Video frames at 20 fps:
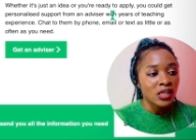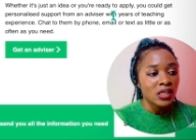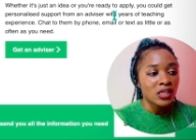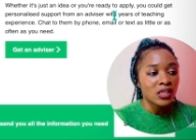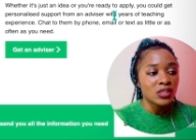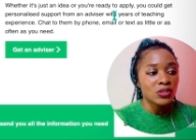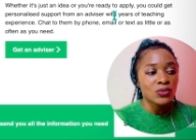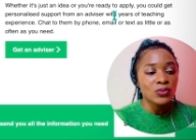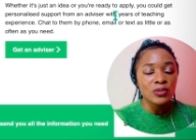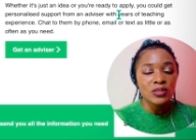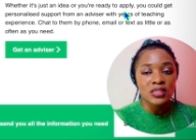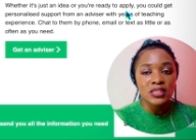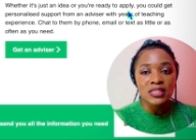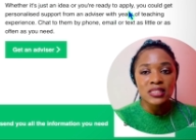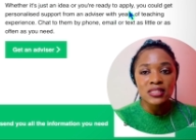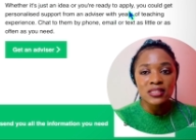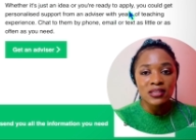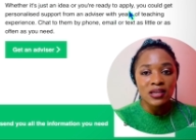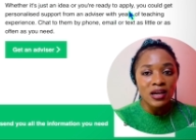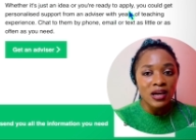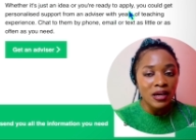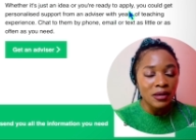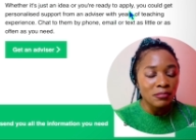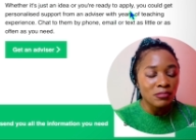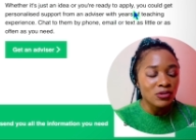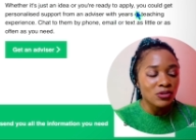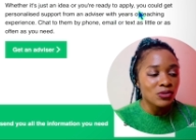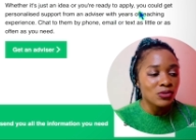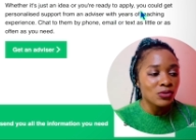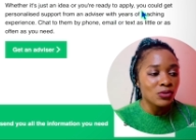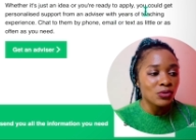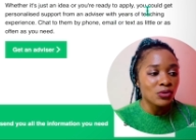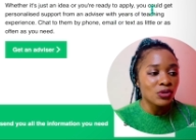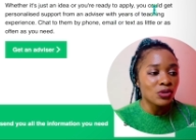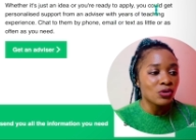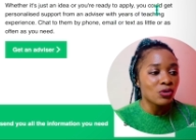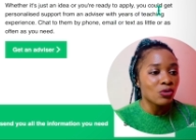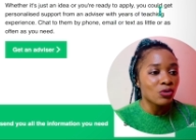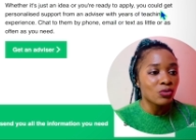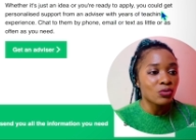He took his time to,
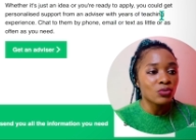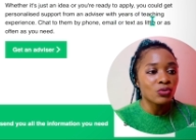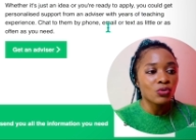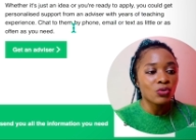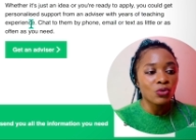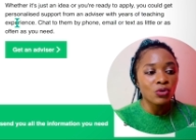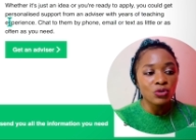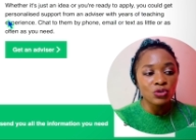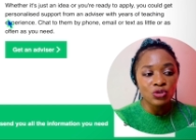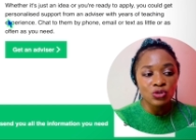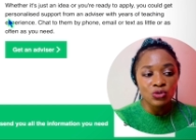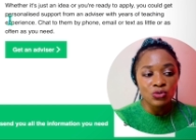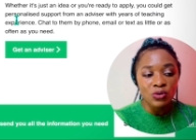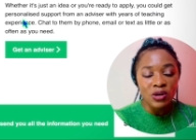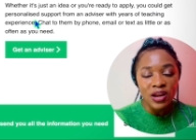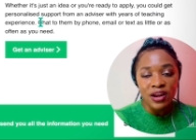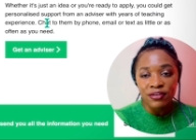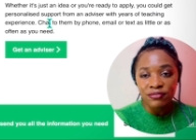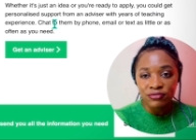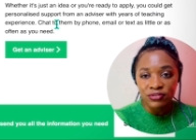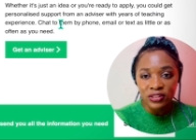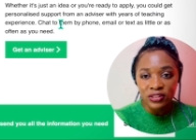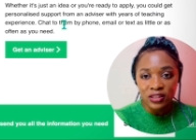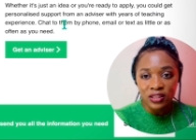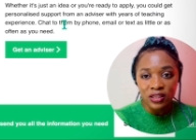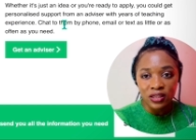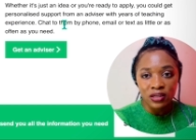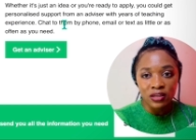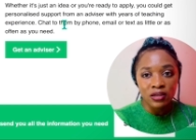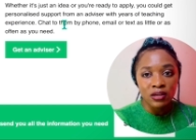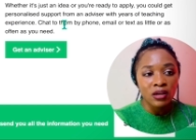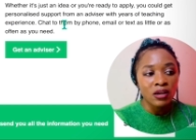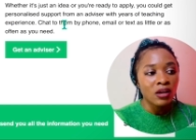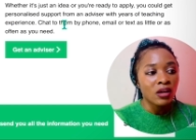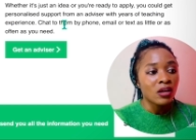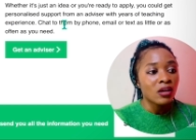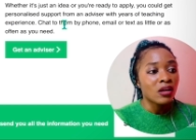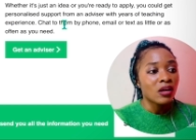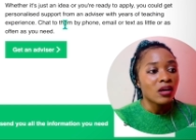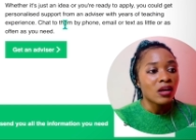you know, go through everything
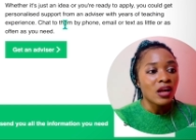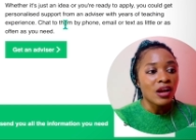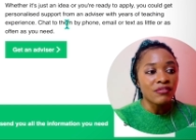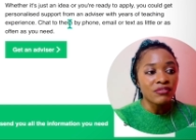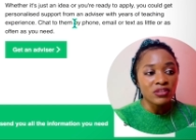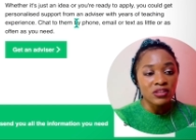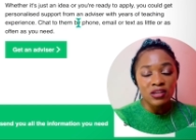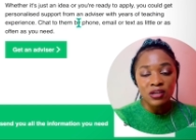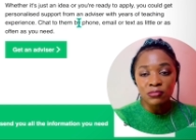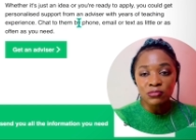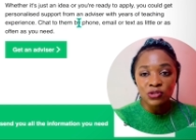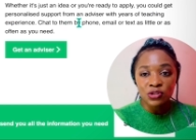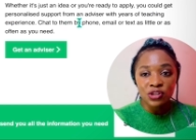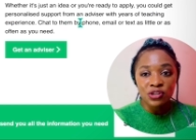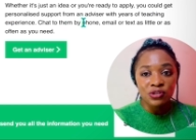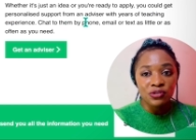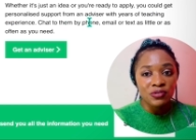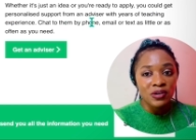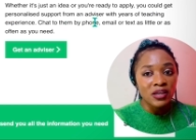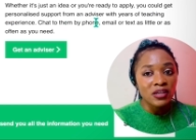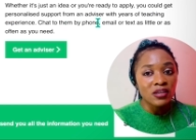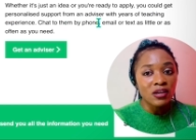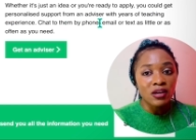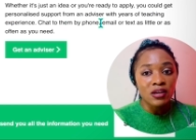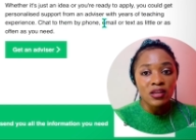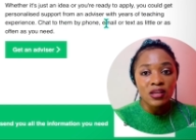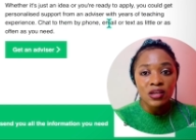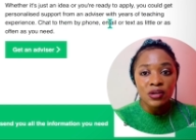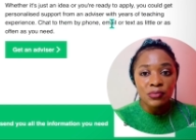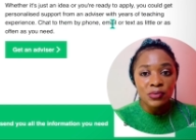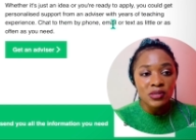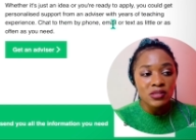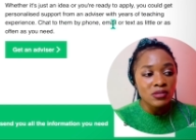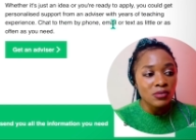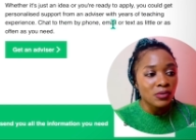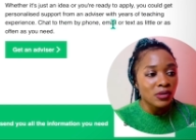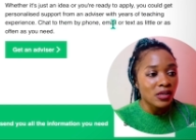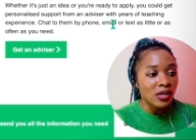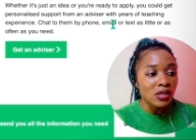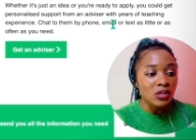I'm showing you right now. He was the
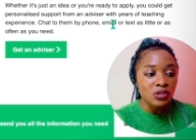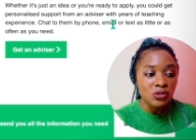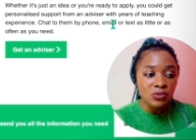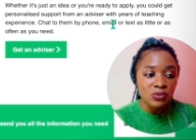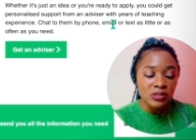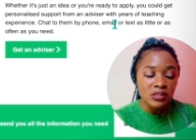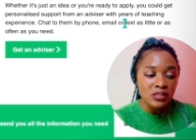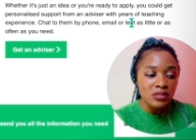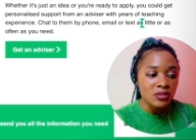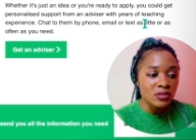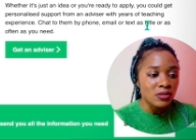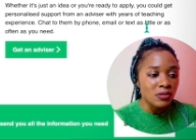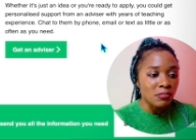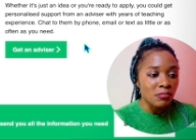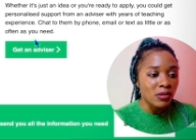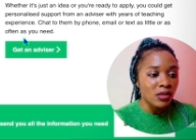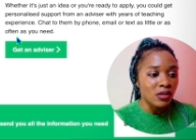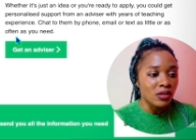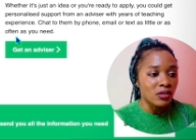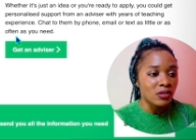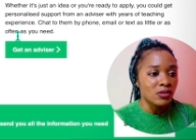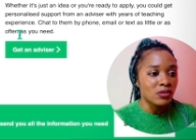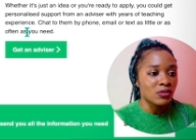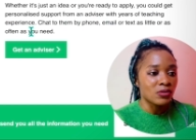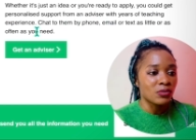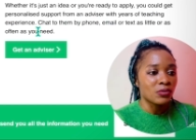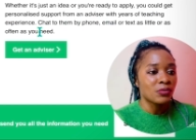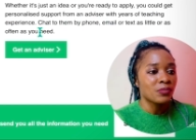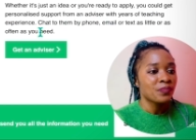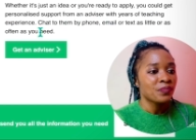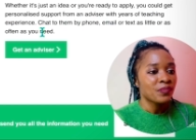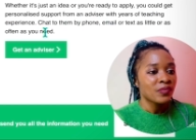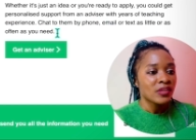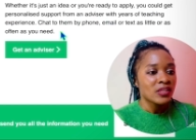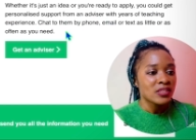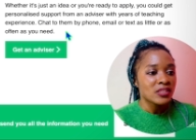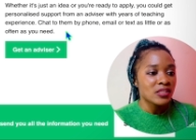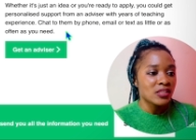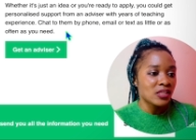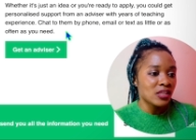one that showed it to me. You know,
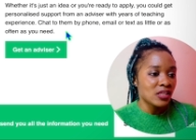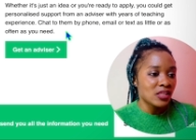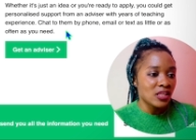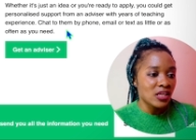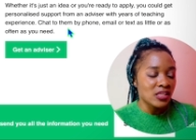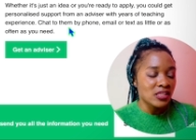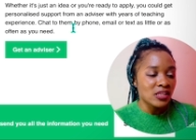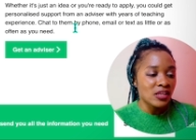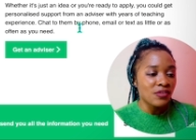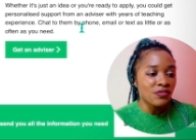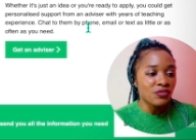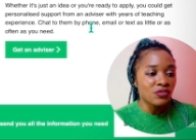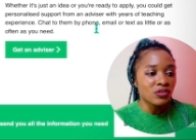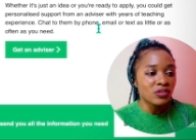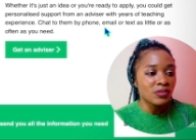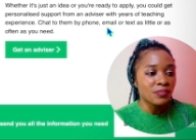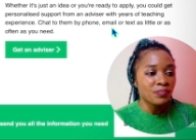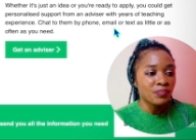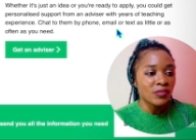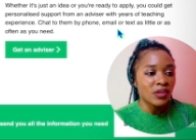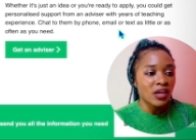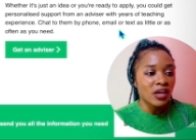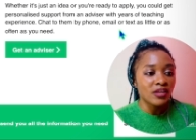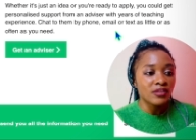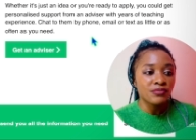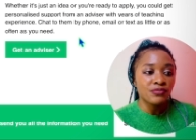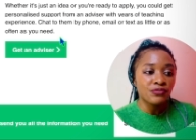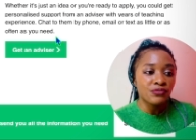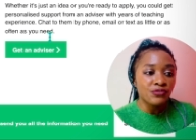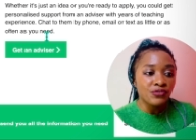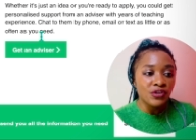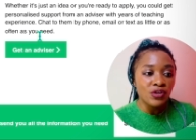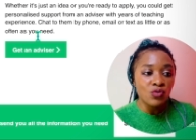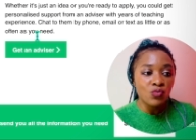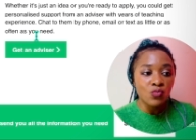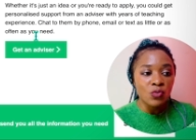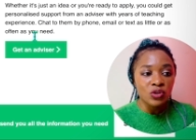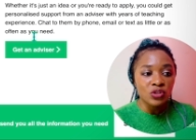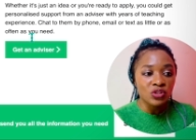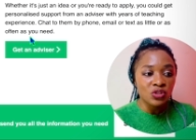see, there's even get free
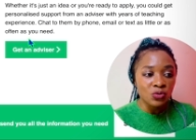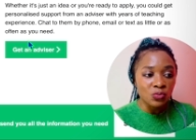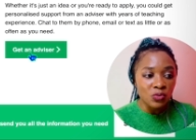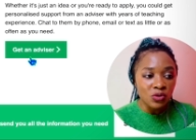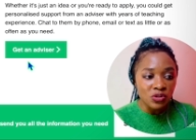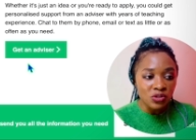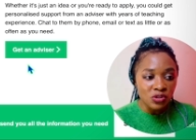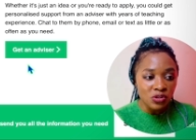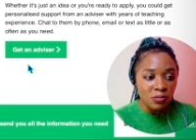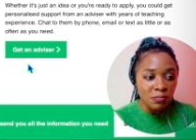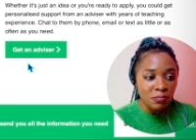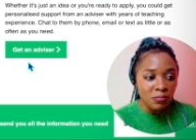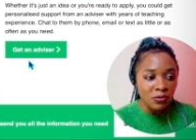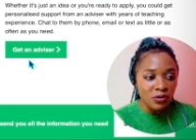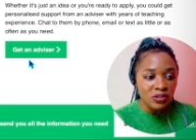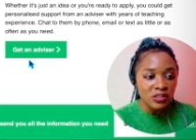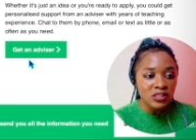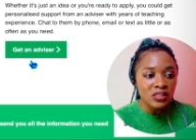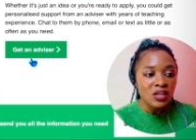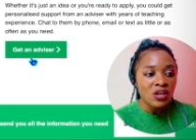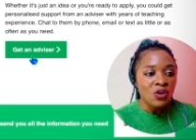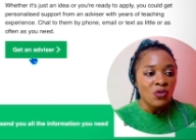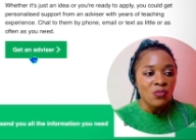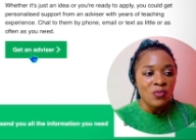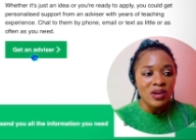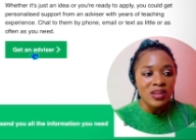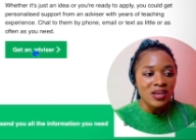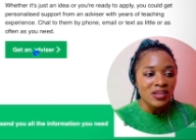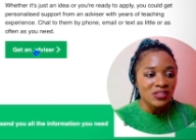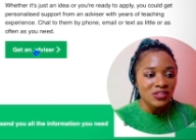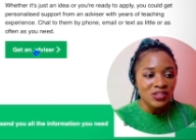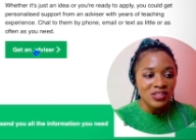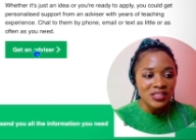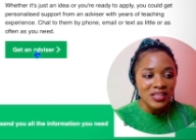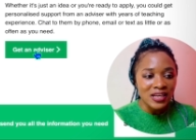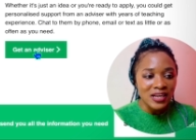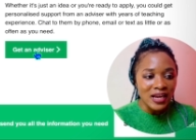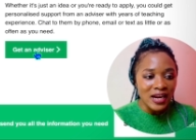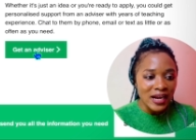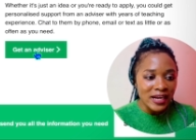one-to-one support, whether it's just
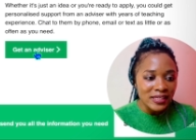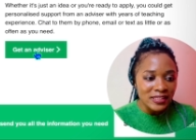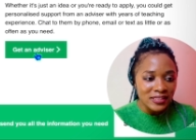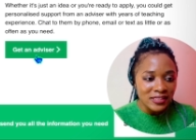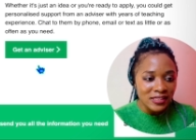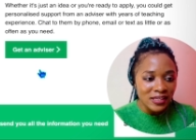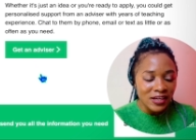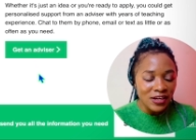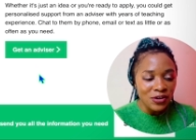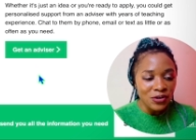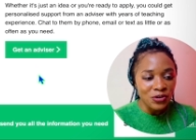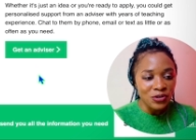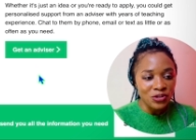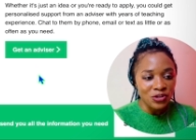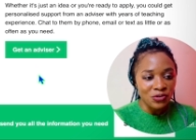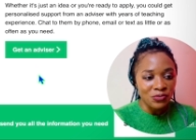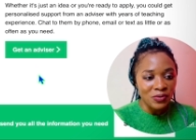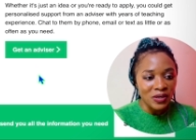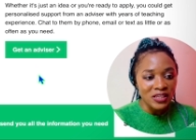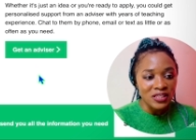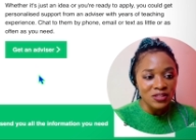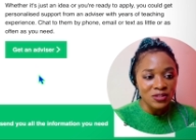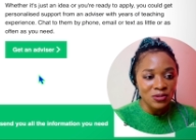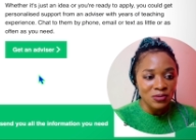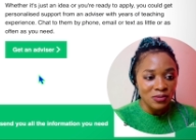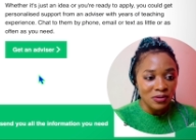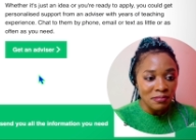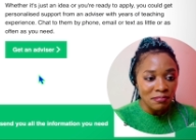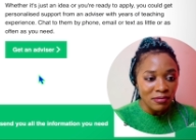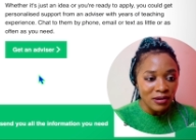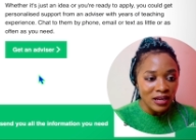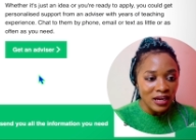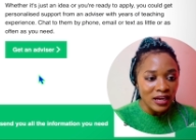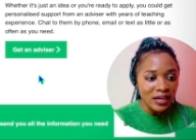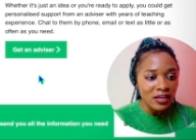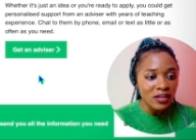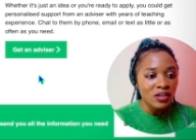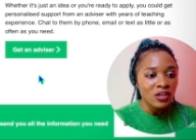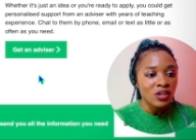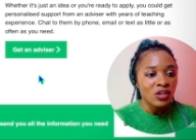an idea or you're ready to
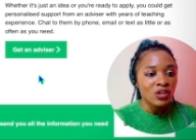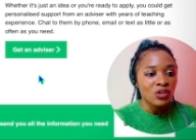apply.